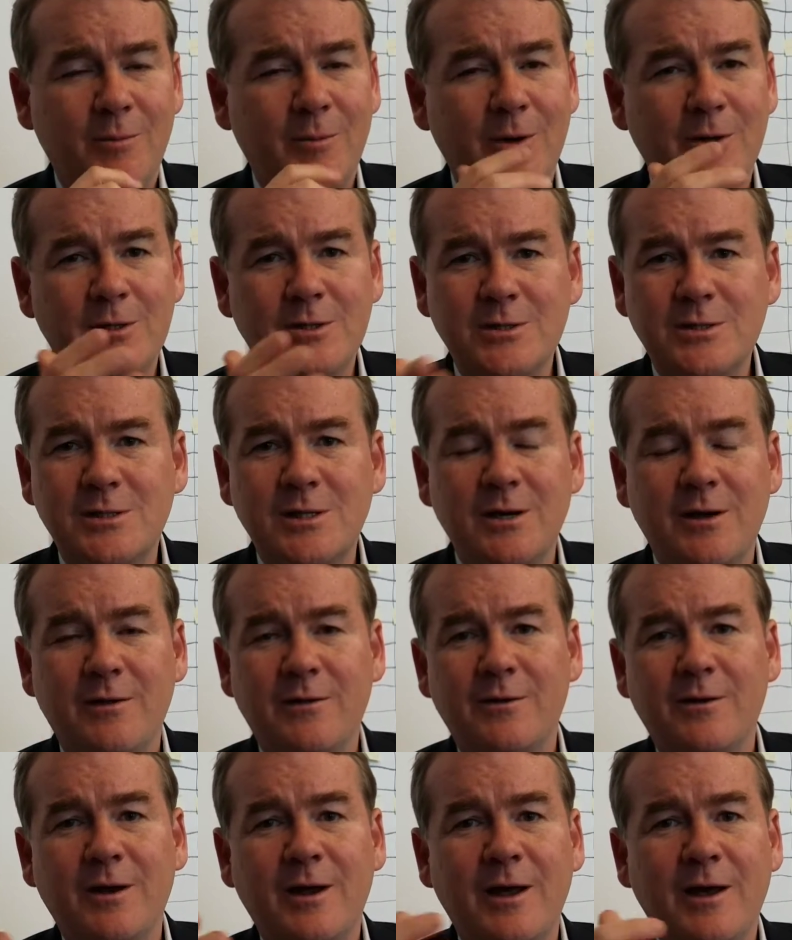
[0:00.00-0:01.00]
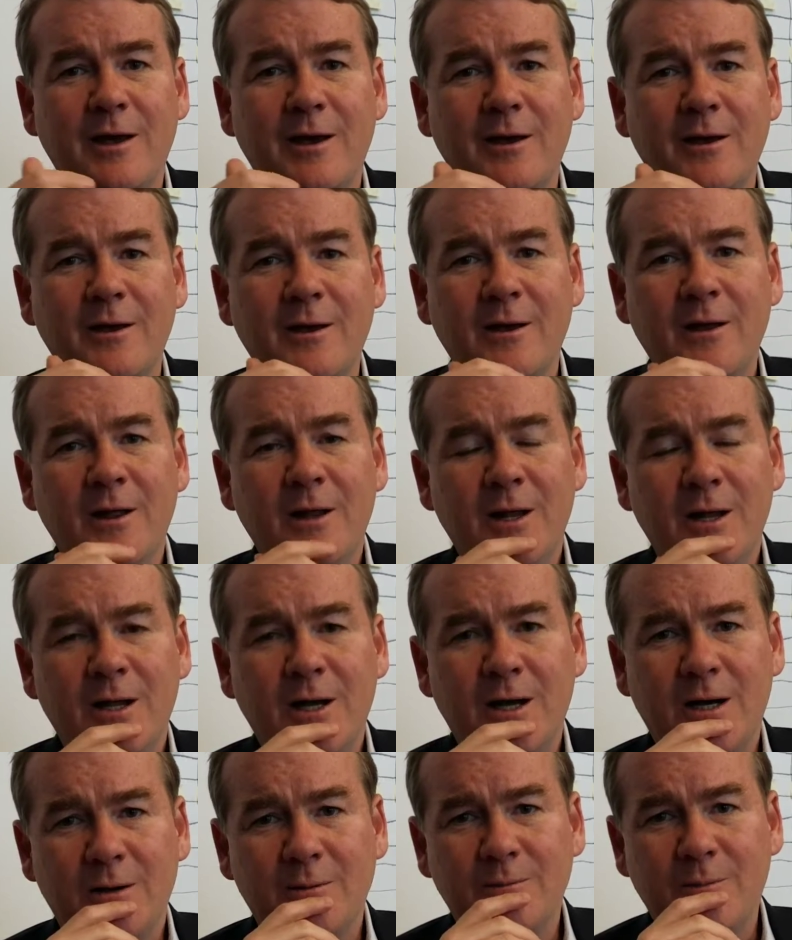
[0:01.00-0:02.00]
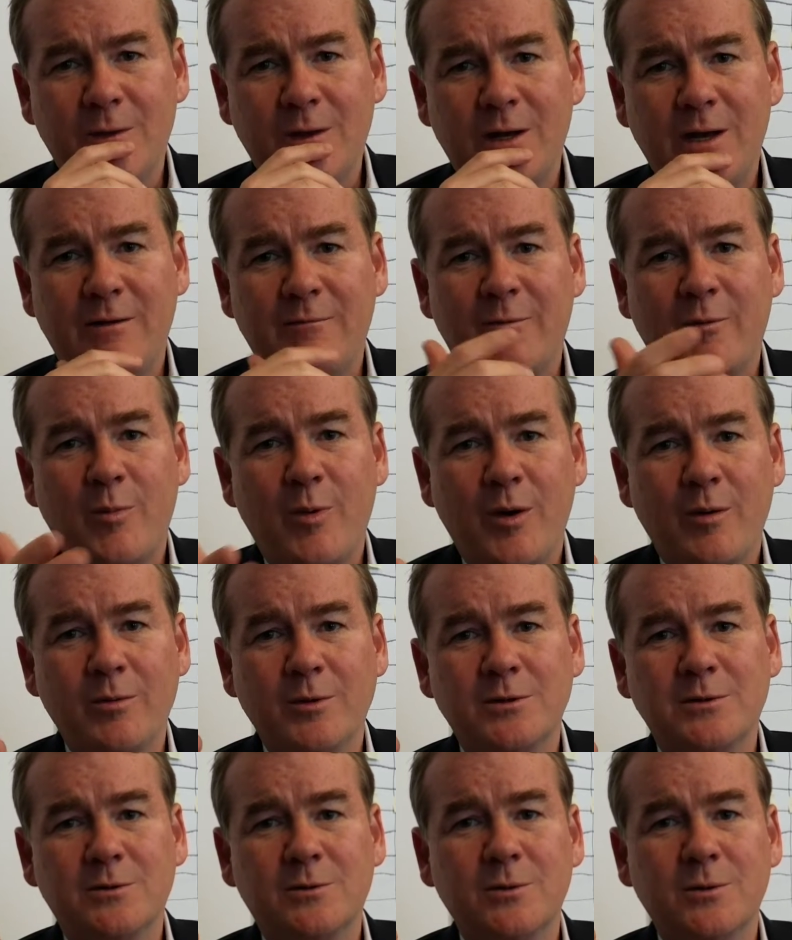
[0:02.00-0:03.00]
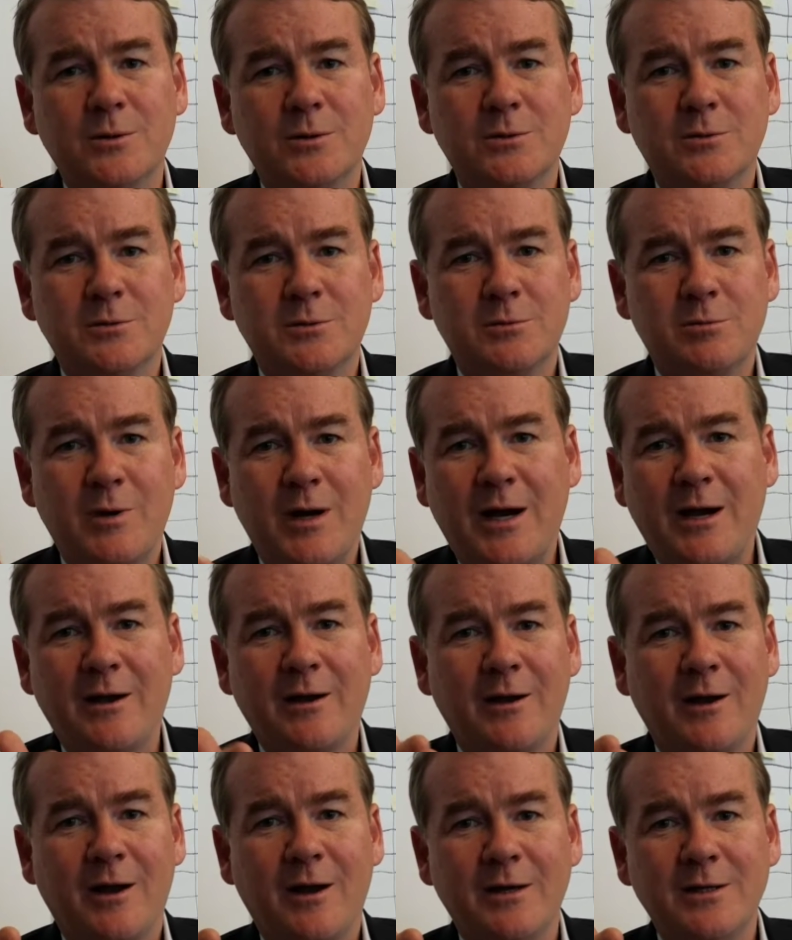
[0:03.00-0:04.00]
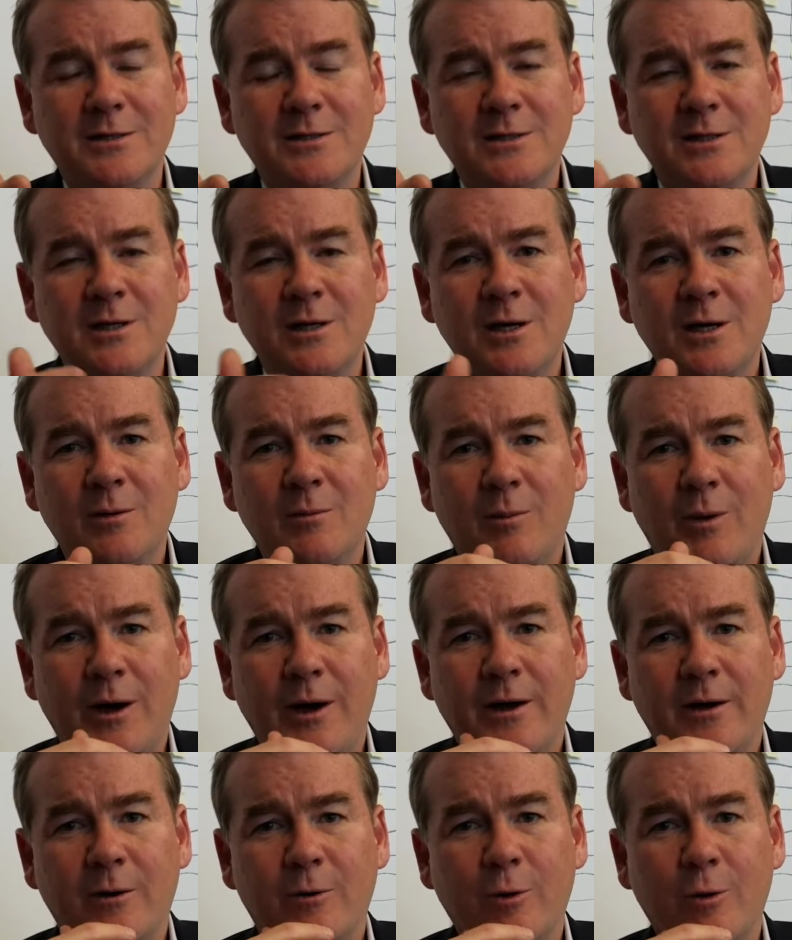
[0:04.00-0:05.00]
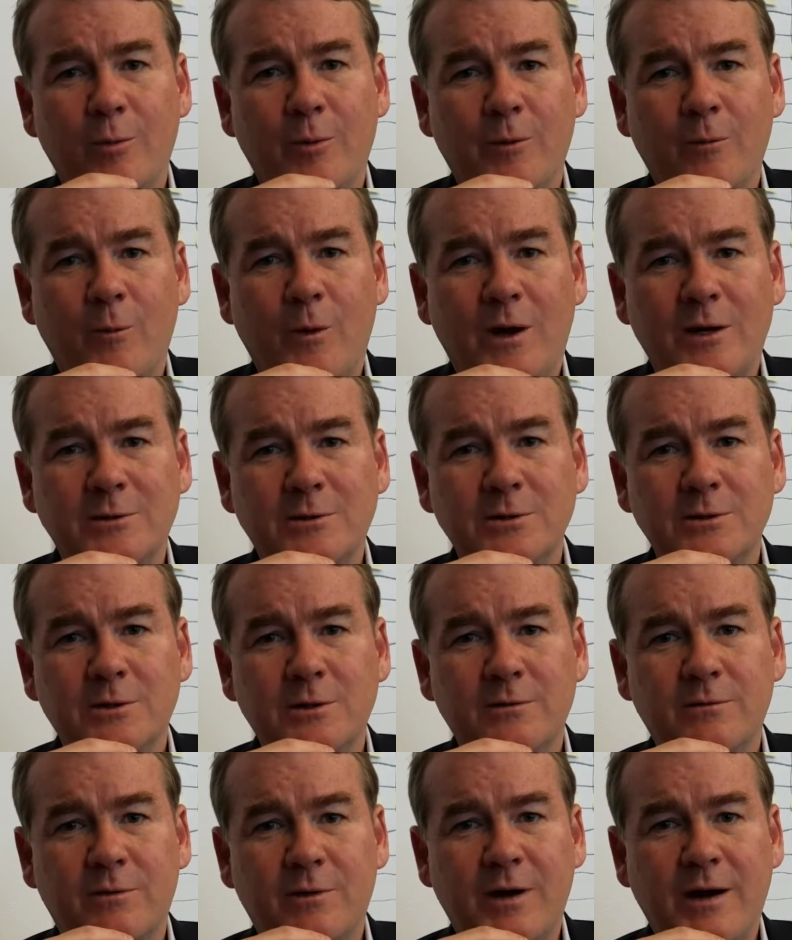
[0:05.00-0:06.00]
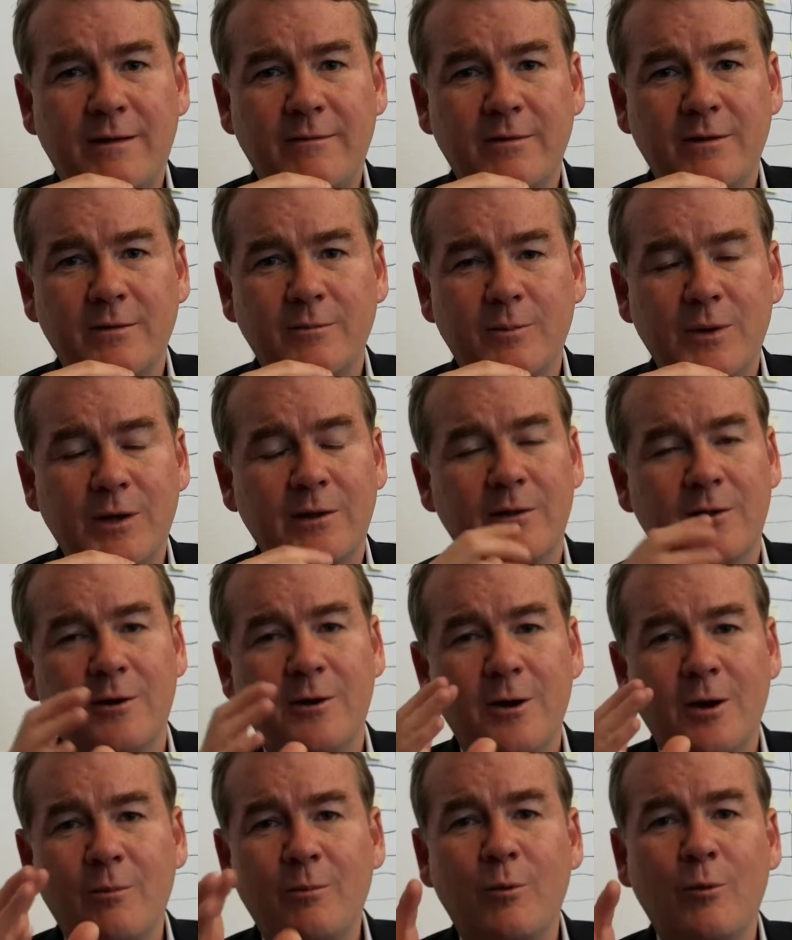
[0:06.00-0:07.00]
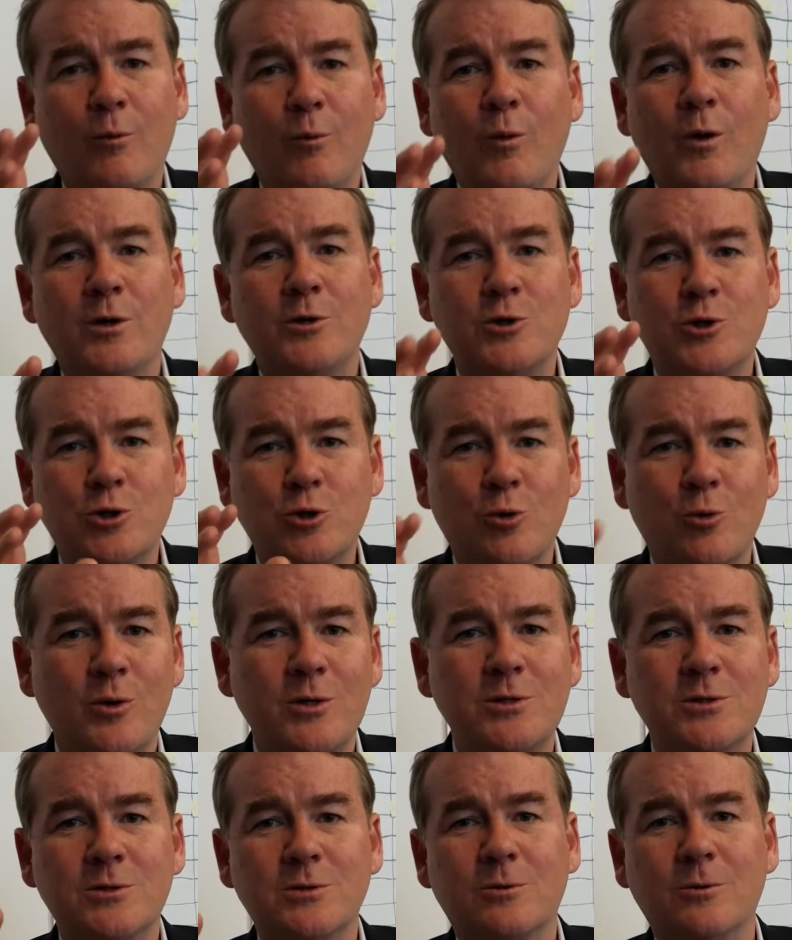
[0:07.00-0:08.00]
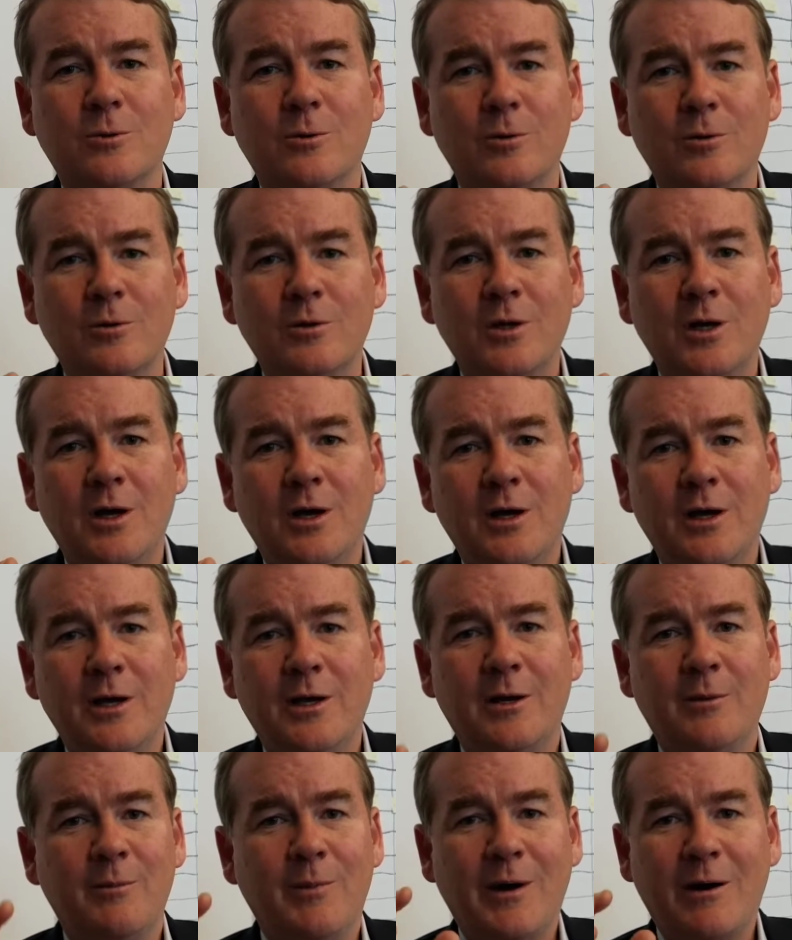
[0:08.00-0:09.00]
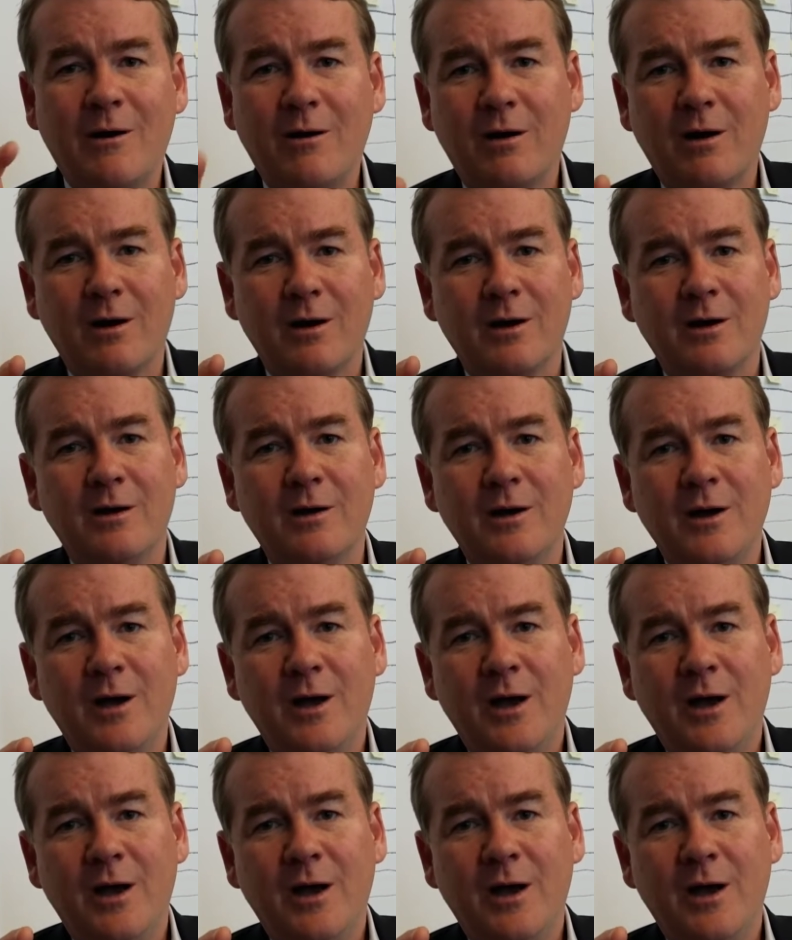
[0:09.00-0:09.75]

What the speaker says: I mean, just the other day, the Denver Public Schools was recognized by a group in Washington for being the #1 choice school in America.